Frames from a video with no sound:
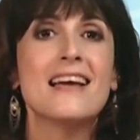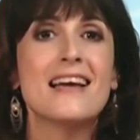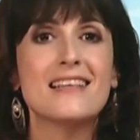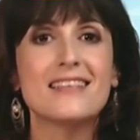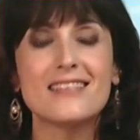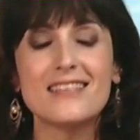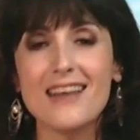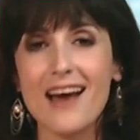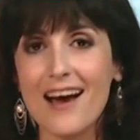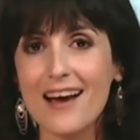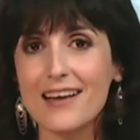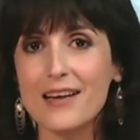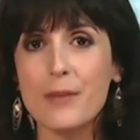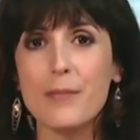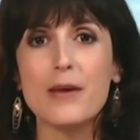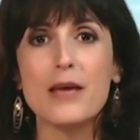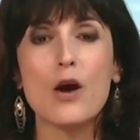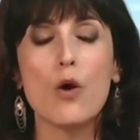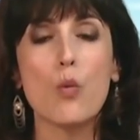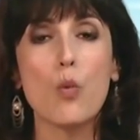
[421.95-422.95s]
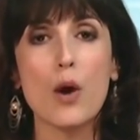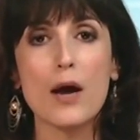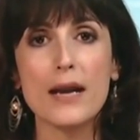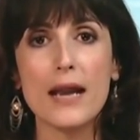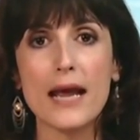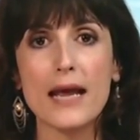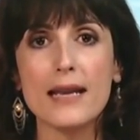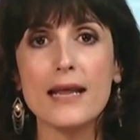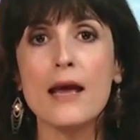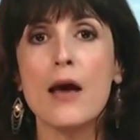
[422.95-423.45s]
it's not going to be a
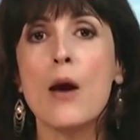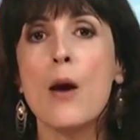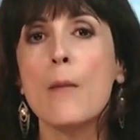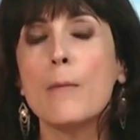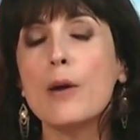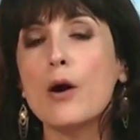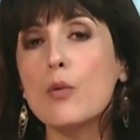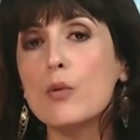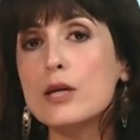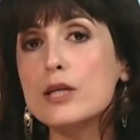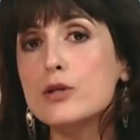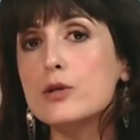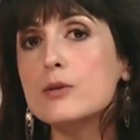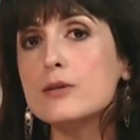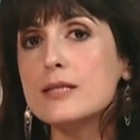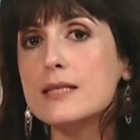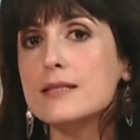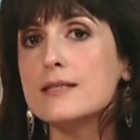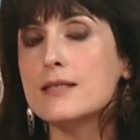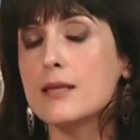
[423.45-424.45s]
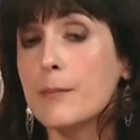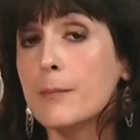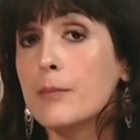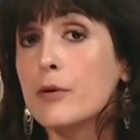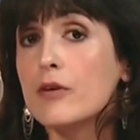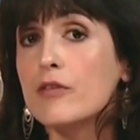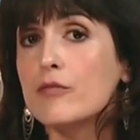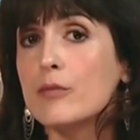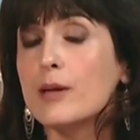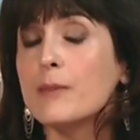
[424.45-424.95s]
180, but we do see some
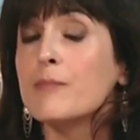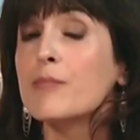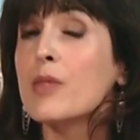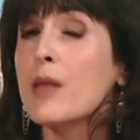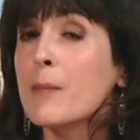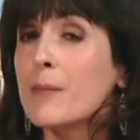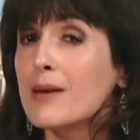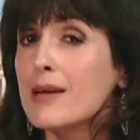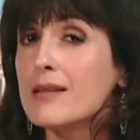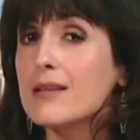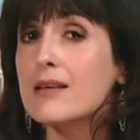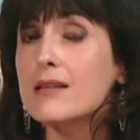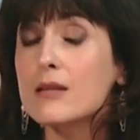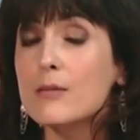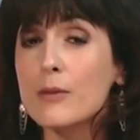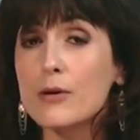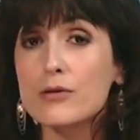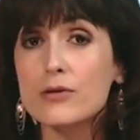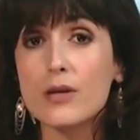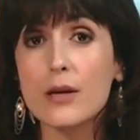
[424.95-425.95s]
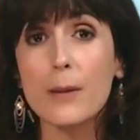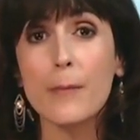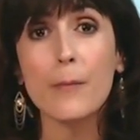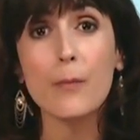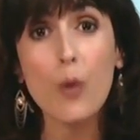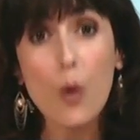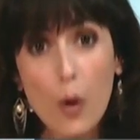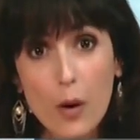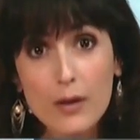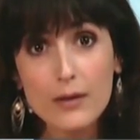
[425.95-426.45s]
movement. But I think the most
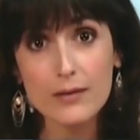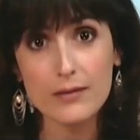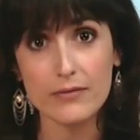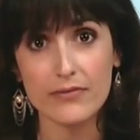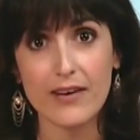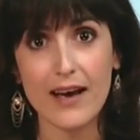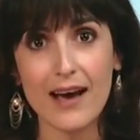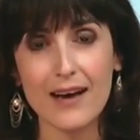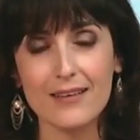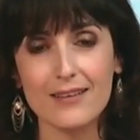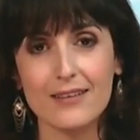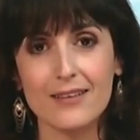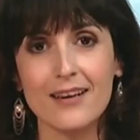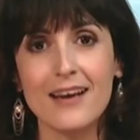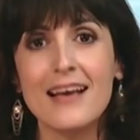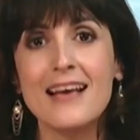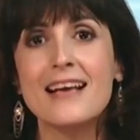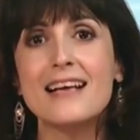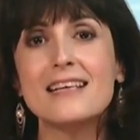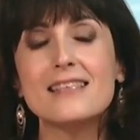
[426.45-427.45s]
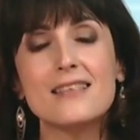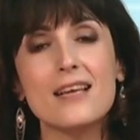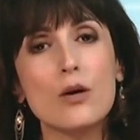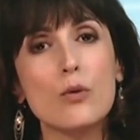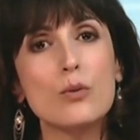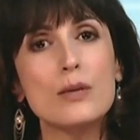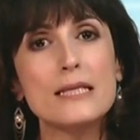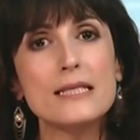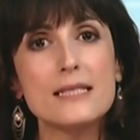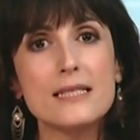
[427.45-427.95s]
important factor is that
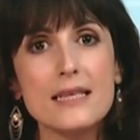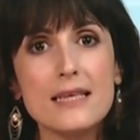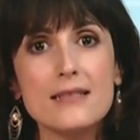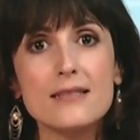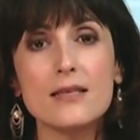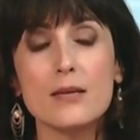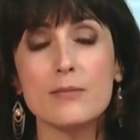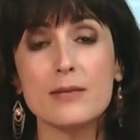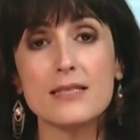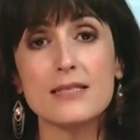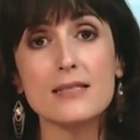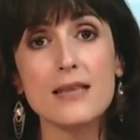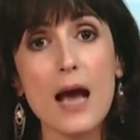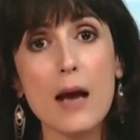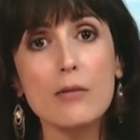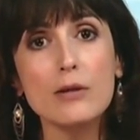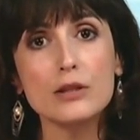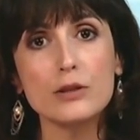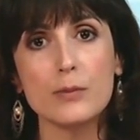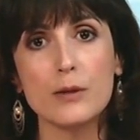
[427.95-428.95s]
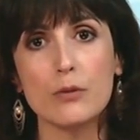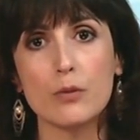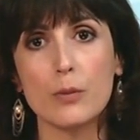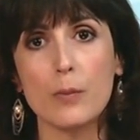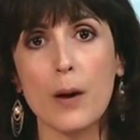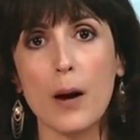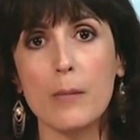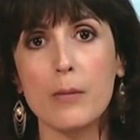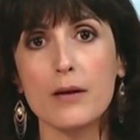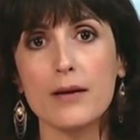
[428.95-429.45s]
we see some establishment
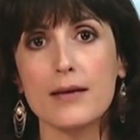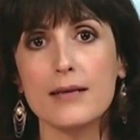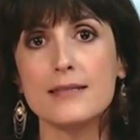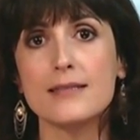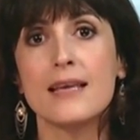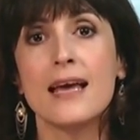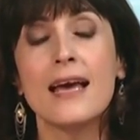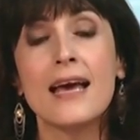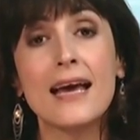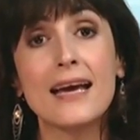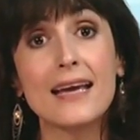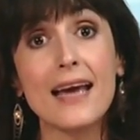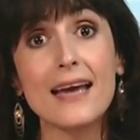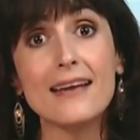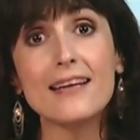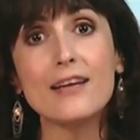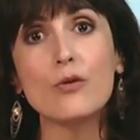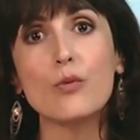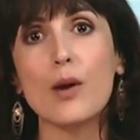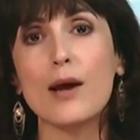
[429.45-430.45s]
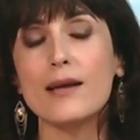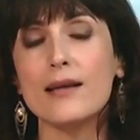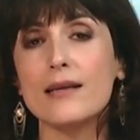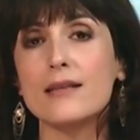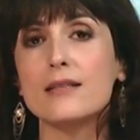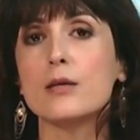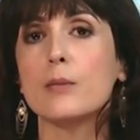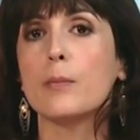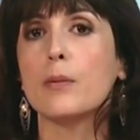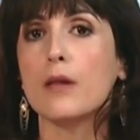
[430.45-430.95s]
Republicans getting ready
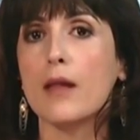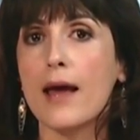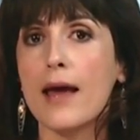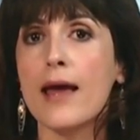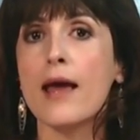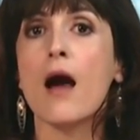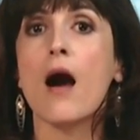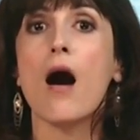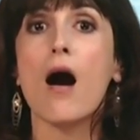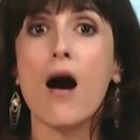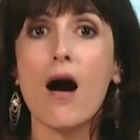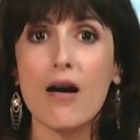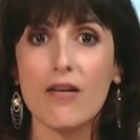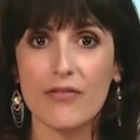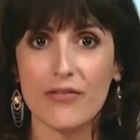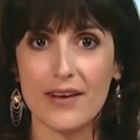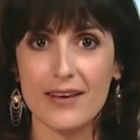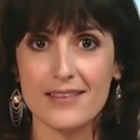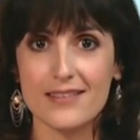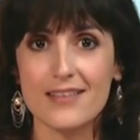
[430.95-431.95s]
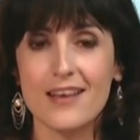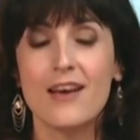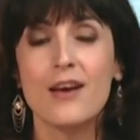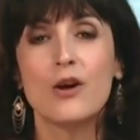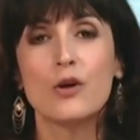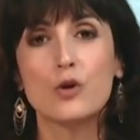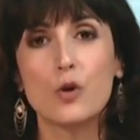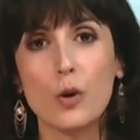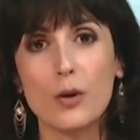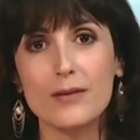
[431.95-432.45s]
to play offense
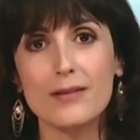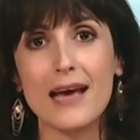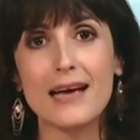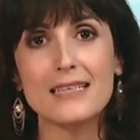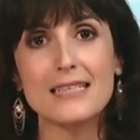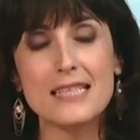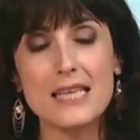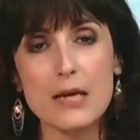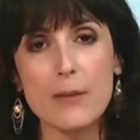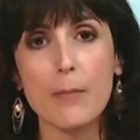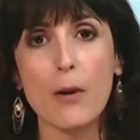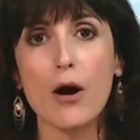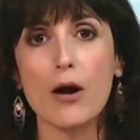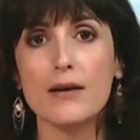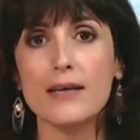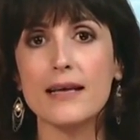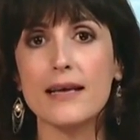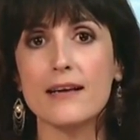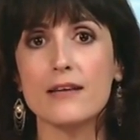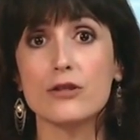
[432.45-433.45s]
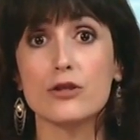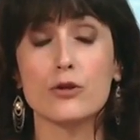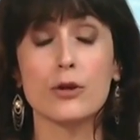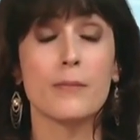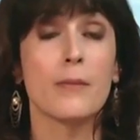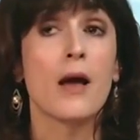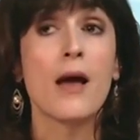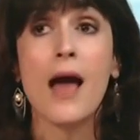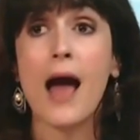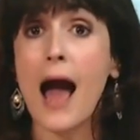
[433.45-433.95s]
toward that Tea Party extreme.
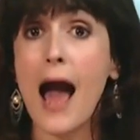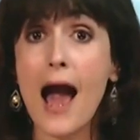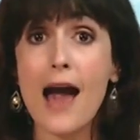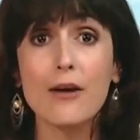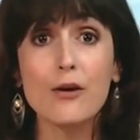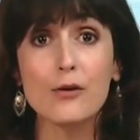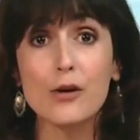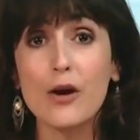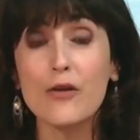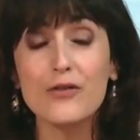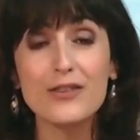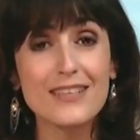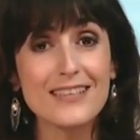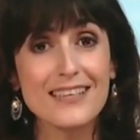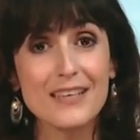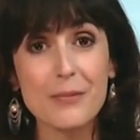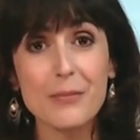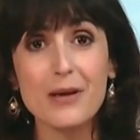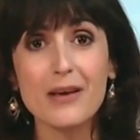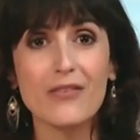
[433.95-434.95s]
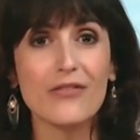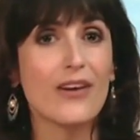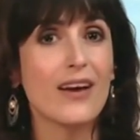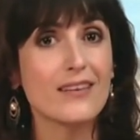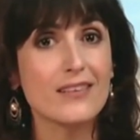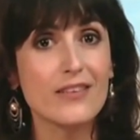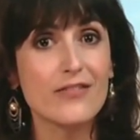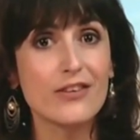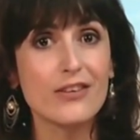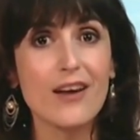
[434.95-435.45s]
I don't know if it's going to be
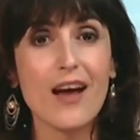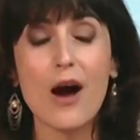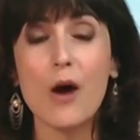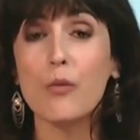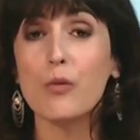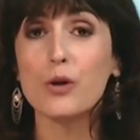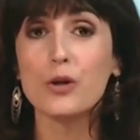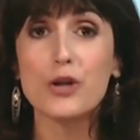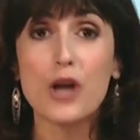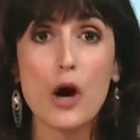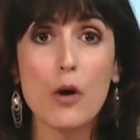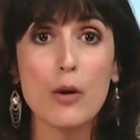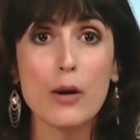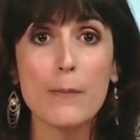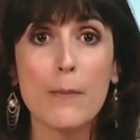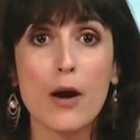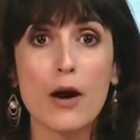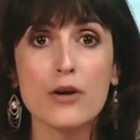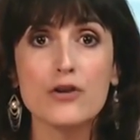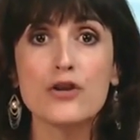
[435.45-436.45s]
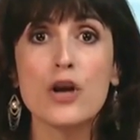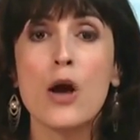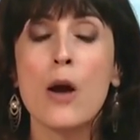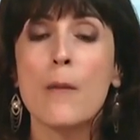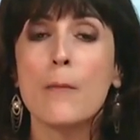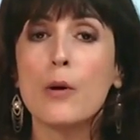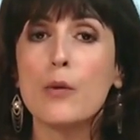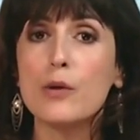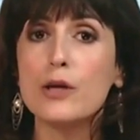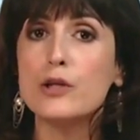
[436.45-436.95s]
effective or not. We'll know in March.
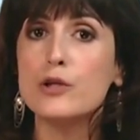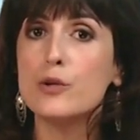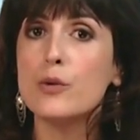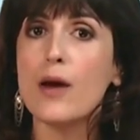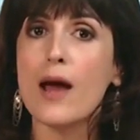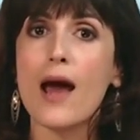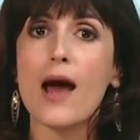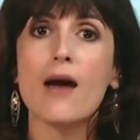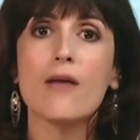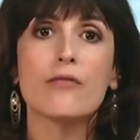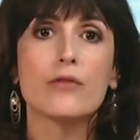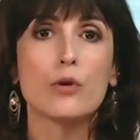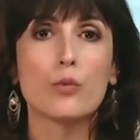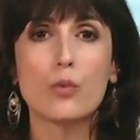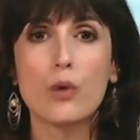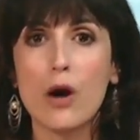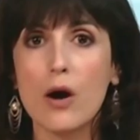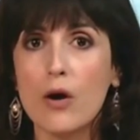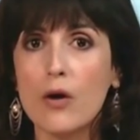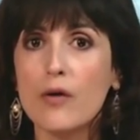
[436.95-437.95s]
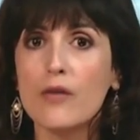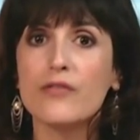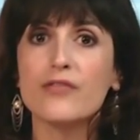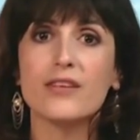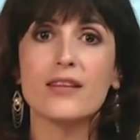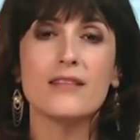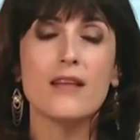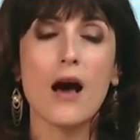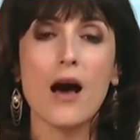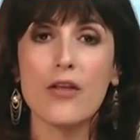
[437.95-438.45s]
But we do have the Roves
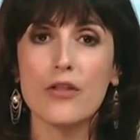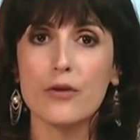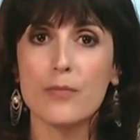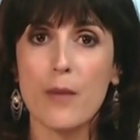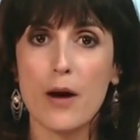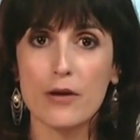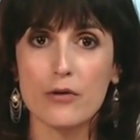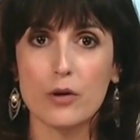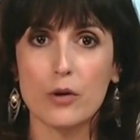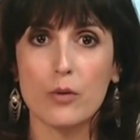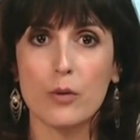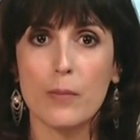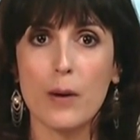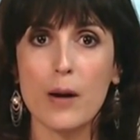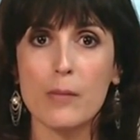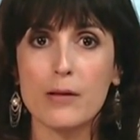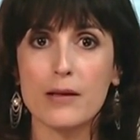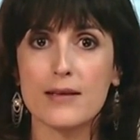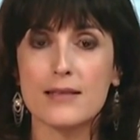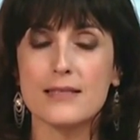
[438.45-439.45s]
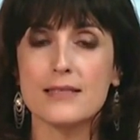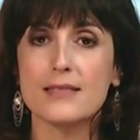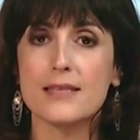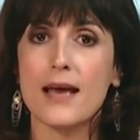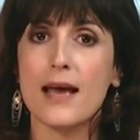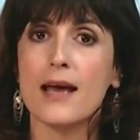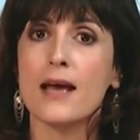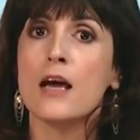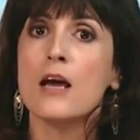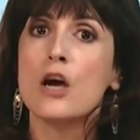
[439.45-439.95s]
and the other moderate Republicans
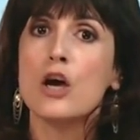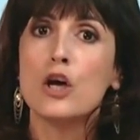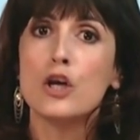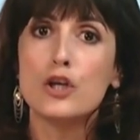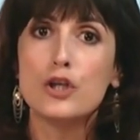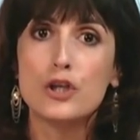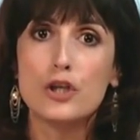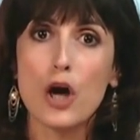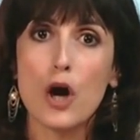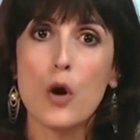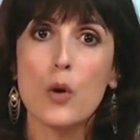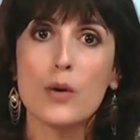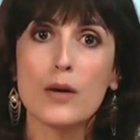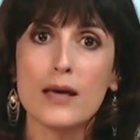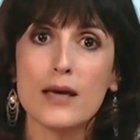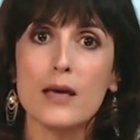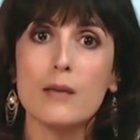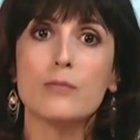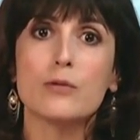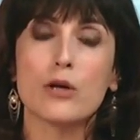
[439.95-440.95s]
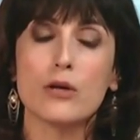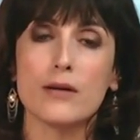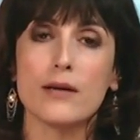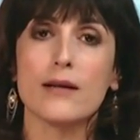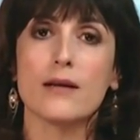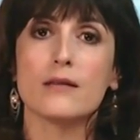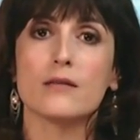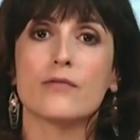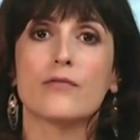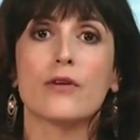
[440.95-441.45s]
saying, don't keep
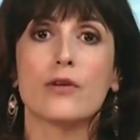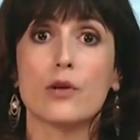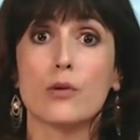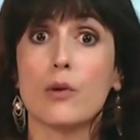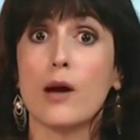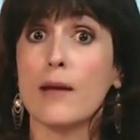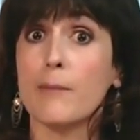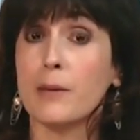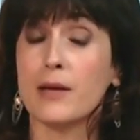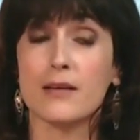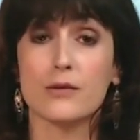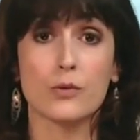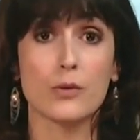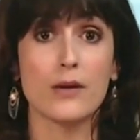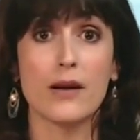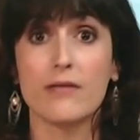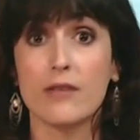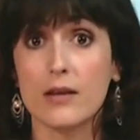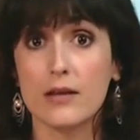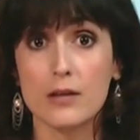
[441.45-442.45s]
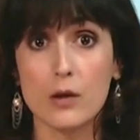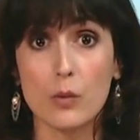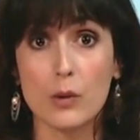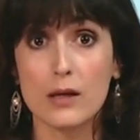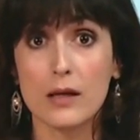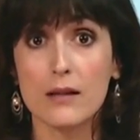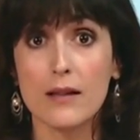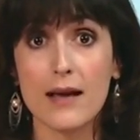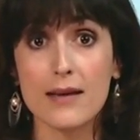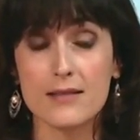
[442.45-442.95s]
turning us further right because we're never going to win
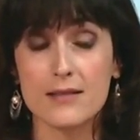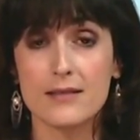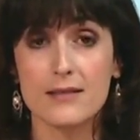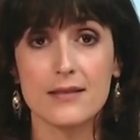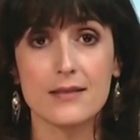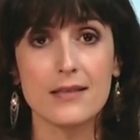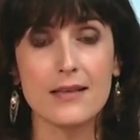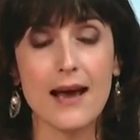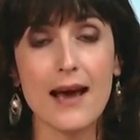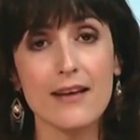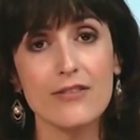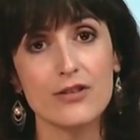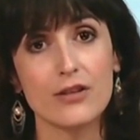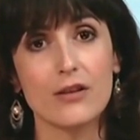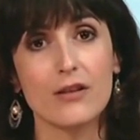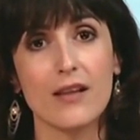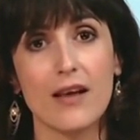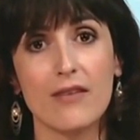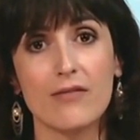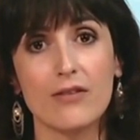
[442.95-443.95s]
elections at the national level.